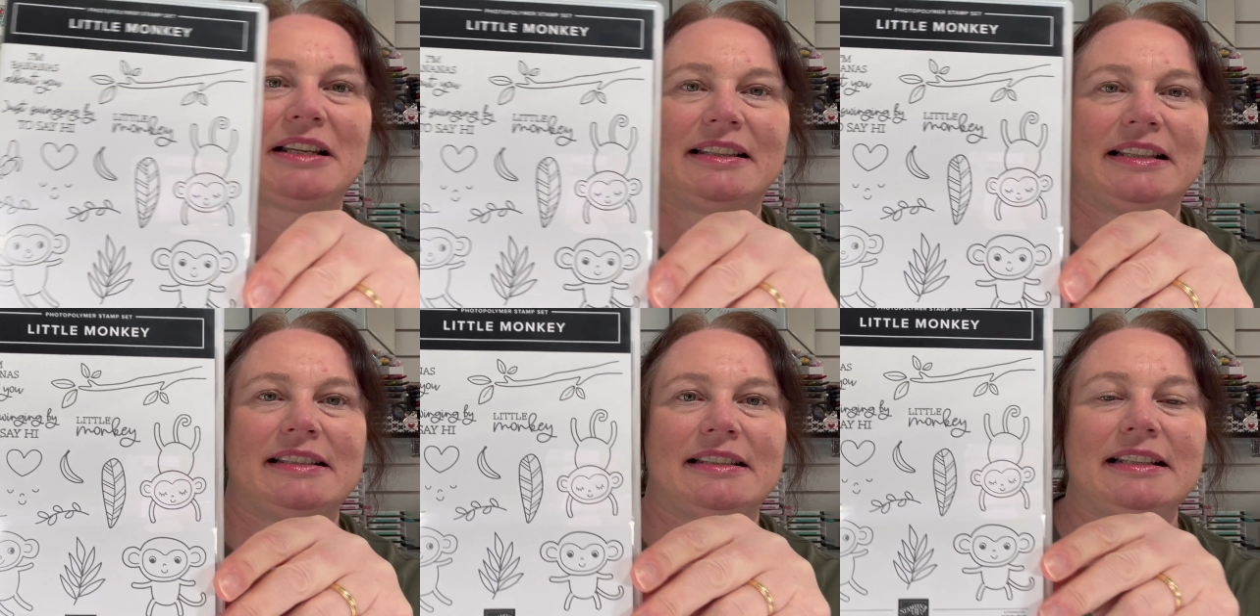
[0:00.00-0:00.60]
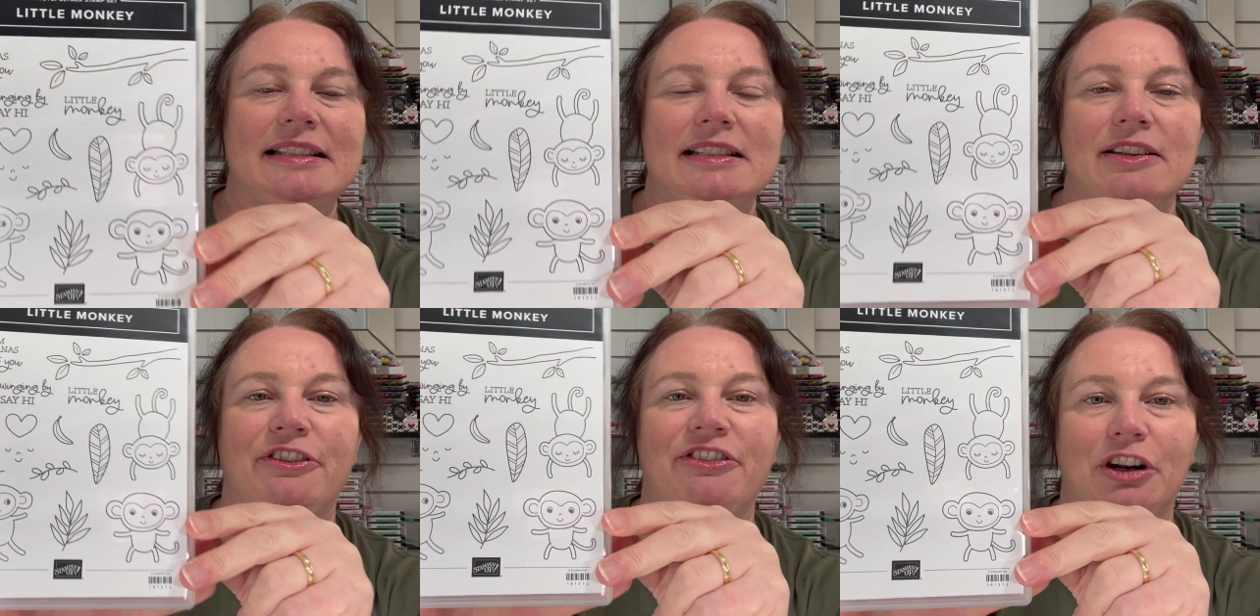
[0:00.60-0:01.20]
This is a
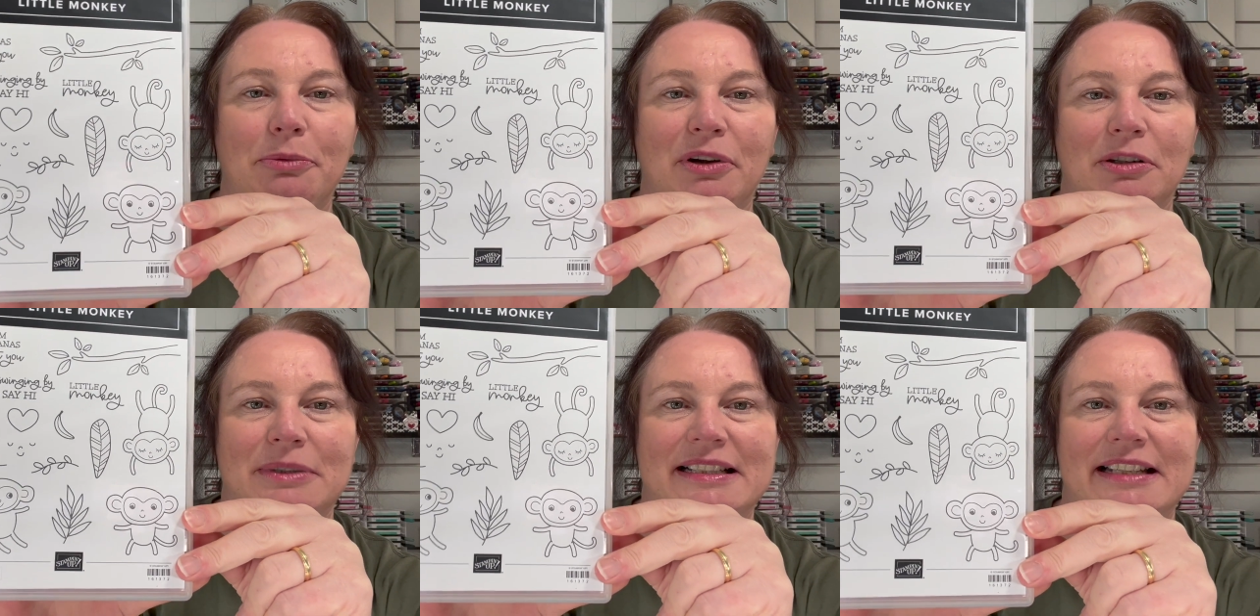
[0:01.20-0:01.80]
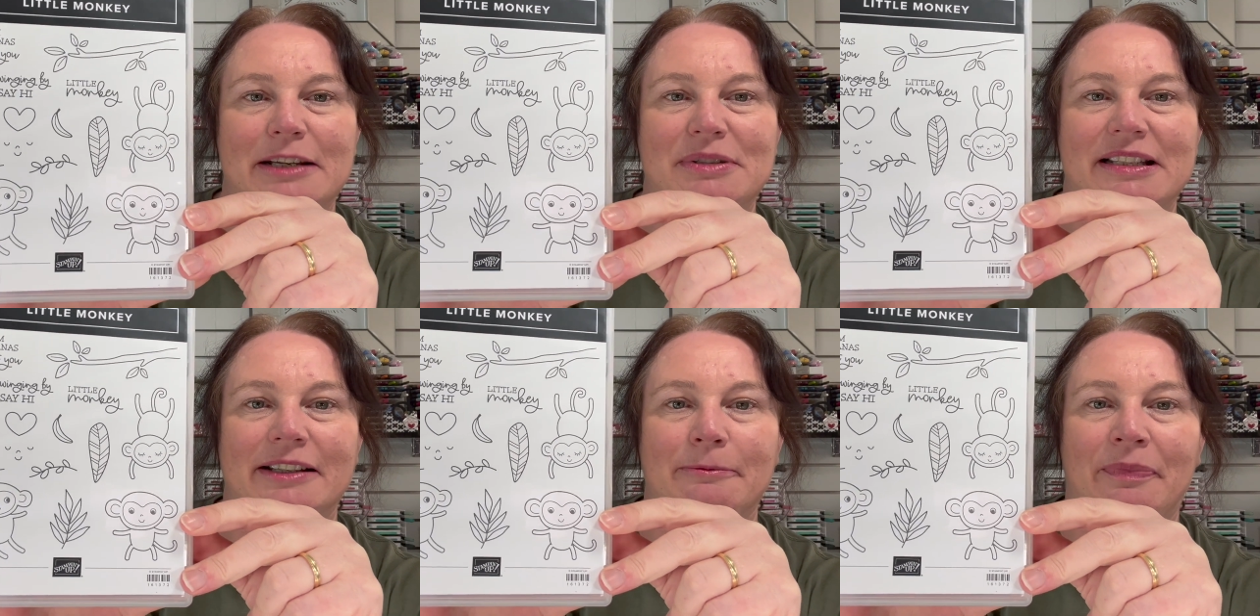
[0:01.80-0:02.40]
photopolymer stamp set.